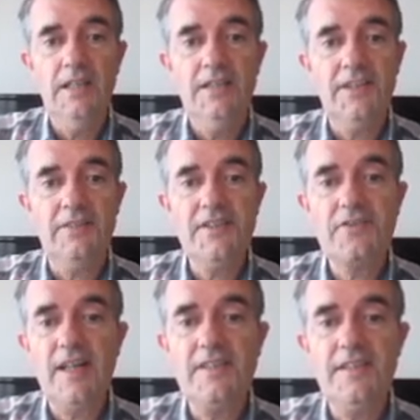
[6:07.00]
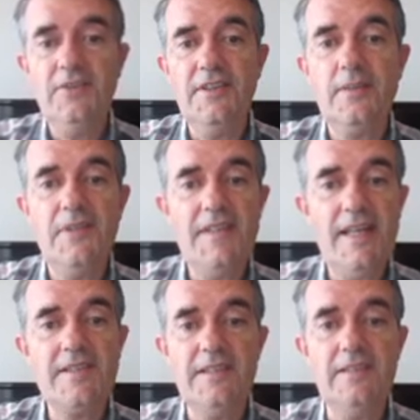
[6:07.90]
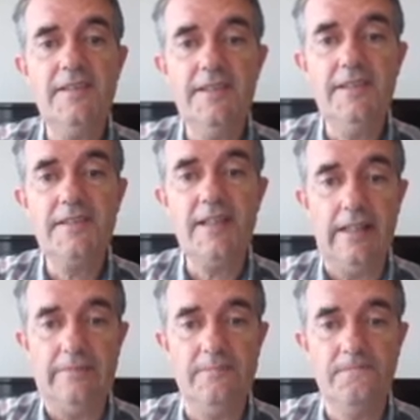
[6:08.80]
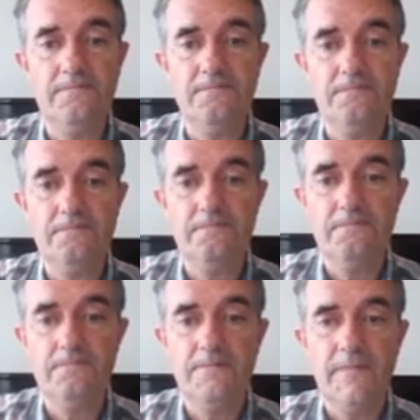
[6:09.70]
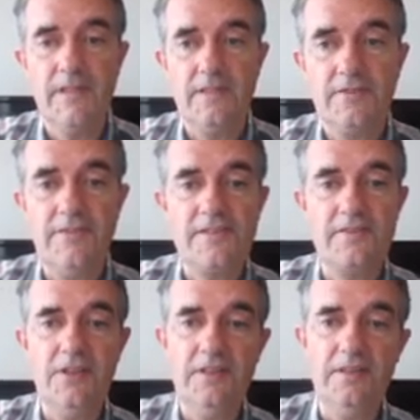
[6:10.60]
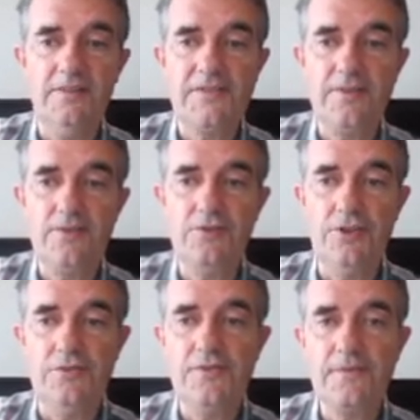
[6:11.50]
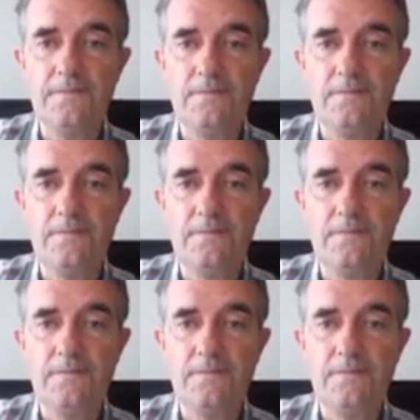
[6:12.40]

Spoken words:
Now, this criterion can be tested in linear time. So that's good news.